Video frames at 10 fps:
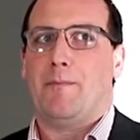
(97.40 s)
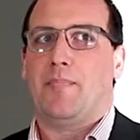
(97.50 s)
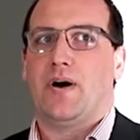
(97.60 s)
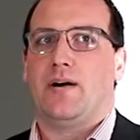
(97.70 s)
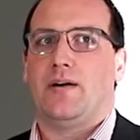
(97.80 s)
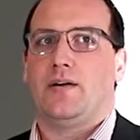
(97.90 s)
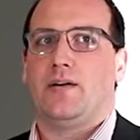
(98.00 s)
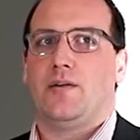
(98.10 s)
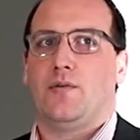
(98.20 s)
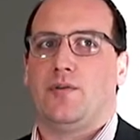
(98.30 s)
But
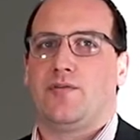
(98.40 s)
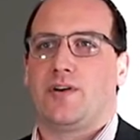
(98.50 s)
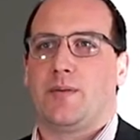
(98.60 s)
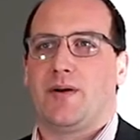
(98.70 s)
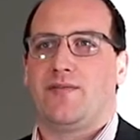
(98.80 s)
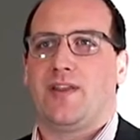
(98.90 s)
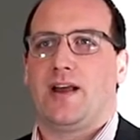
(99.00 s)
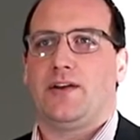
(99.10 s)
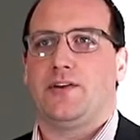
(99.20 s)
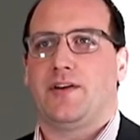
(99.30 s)
over and above
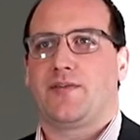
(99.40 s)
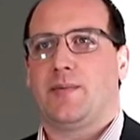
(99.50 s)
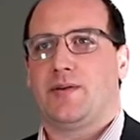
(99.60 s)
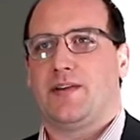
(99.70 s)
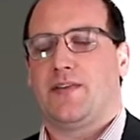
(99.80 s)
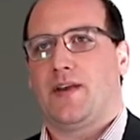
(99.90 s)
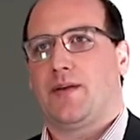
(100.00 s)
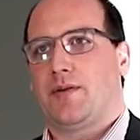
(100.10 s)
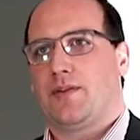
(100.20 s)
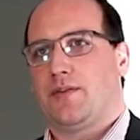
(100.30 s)
that, you have to be able to
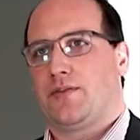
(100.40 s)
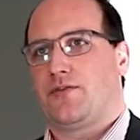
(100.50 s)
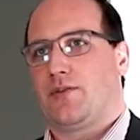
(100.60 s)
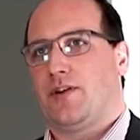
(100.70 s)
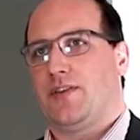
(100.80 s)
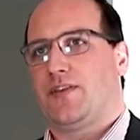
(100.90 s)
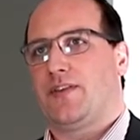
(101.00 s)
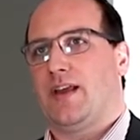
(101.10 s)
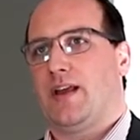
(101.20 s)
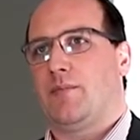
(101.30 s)
interpret those
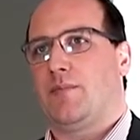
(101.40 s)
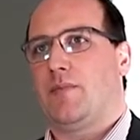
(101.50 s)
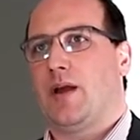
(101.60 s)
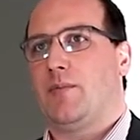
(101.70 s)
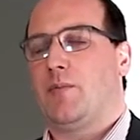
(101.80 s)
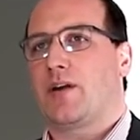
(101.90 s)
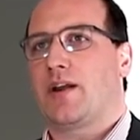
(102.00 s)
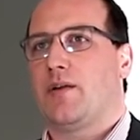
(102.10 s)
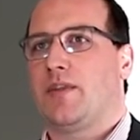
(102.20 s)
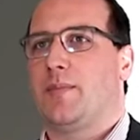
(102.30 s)
drawings and
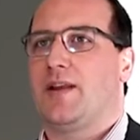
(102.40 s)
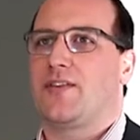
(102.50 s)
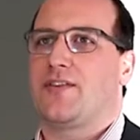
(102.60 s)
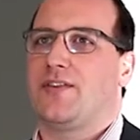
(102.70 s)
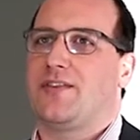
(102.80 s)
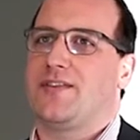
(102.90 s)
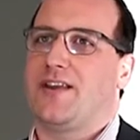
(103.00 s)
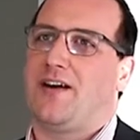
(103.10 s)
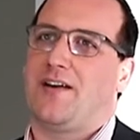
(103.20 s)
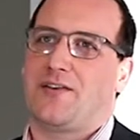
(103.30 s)
work out the bits
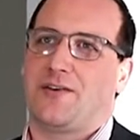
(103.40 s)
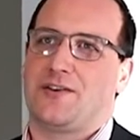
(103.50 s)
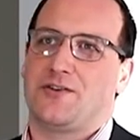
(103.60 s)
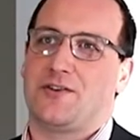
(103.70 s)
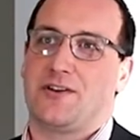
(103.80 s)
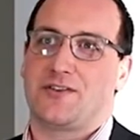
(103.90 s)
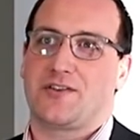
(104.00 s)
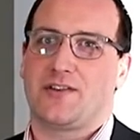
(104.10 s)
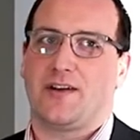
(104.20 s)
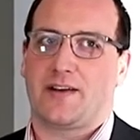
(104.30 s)
that aren't on the drawings,
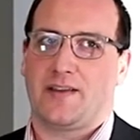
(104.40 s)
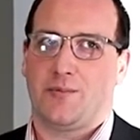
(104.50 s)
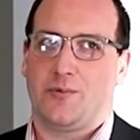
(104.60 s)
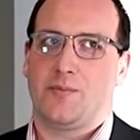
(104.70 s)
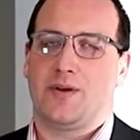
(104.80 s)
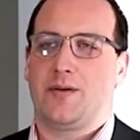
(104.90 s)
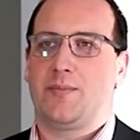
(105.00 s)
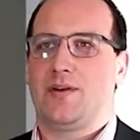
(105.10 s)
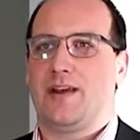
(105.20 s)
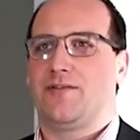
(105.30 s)
because the architect won't be able to
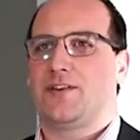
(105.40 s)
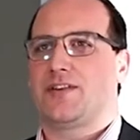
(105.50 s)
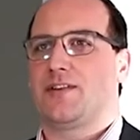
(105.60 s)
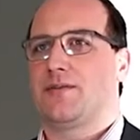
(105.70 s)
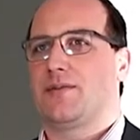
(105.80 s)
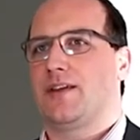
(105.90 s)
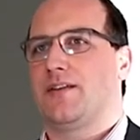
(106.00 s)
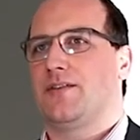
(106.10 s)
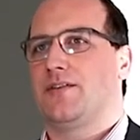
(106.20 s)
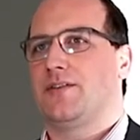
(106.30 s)
put every single
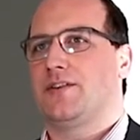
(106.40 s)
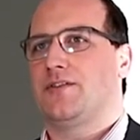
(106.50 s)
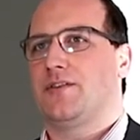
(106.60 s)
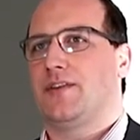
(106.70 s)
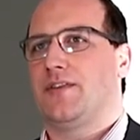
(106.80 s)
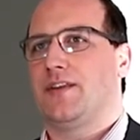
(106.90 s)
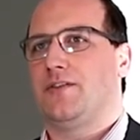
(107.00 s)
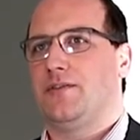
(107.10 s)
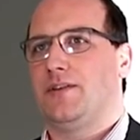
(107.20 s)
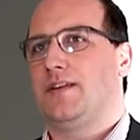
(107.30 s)
thing on the drawing that
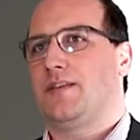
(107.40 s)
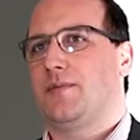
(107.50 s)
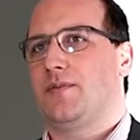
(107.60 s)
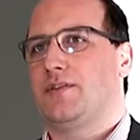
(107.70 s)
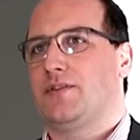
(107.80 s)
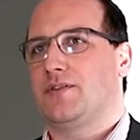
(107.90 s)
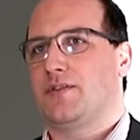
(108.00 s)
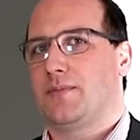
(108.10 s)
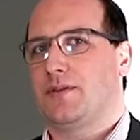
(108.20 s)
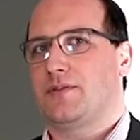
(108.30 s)
you need to produce
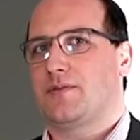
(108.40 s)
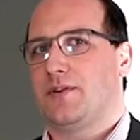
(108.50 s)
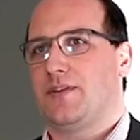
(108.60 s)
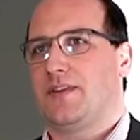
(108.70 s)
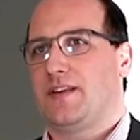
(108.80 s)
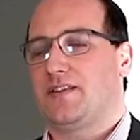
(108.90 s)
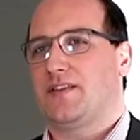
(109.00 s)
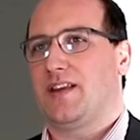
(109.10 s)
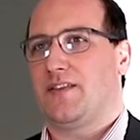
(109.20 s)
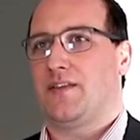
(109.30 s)
your bills
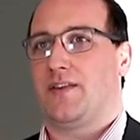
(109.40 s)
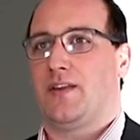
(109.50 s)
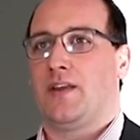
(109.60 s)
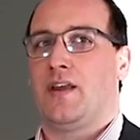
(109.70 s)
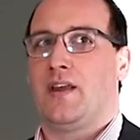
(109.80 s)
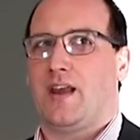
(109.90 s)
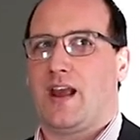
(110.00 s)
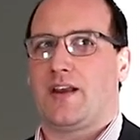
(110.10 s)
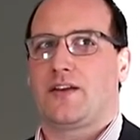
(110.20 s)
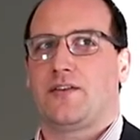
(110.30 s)
quantities and to
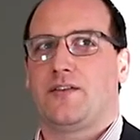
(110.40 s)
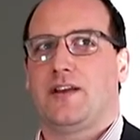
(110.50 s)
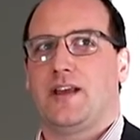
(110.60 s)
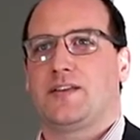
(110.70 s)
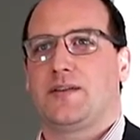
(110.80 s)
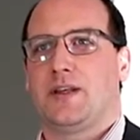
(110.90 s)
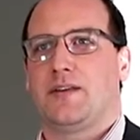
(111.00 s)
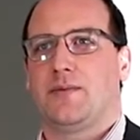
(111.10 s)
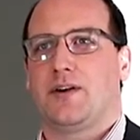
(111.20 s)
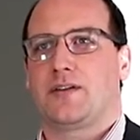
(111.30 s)
accurately estimate
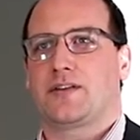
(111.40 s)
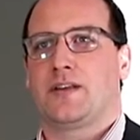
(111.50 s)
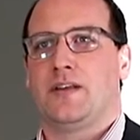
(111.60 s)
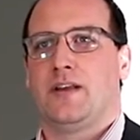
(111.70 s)
the works.